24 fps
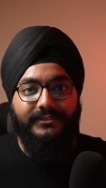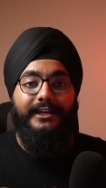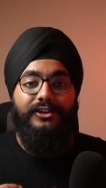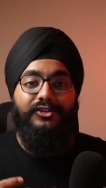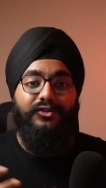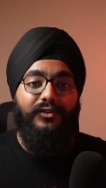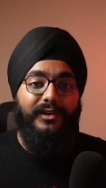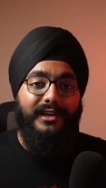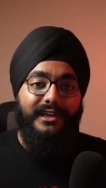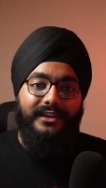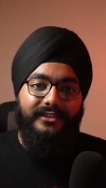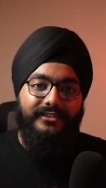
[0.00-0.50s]
It's
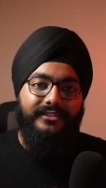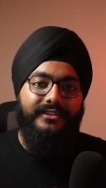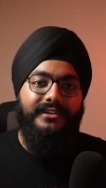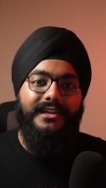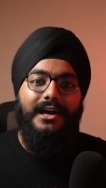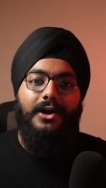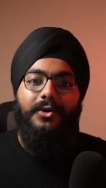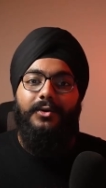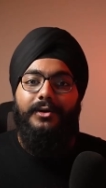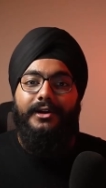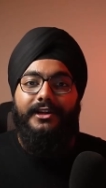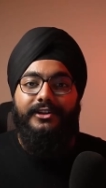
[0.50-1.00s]
very easy
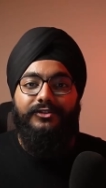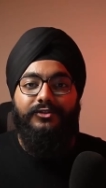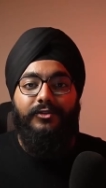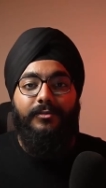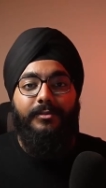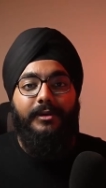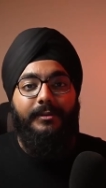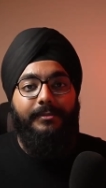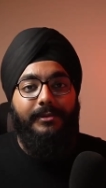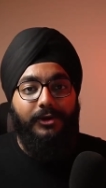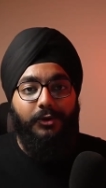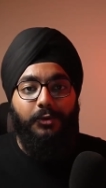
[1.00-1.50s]
nowadays for
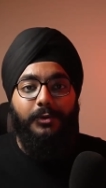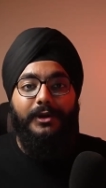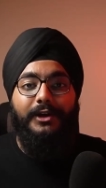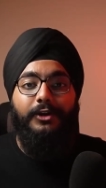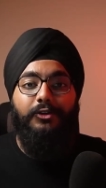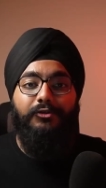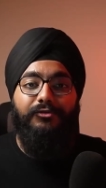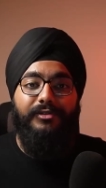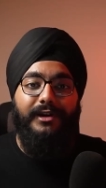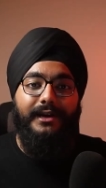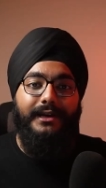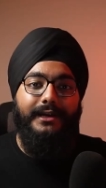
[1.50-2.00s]
people to get
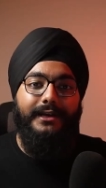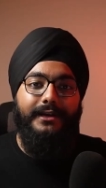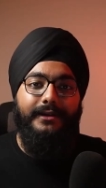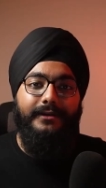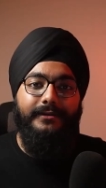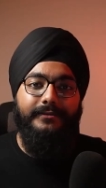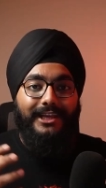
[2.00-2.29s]
offended.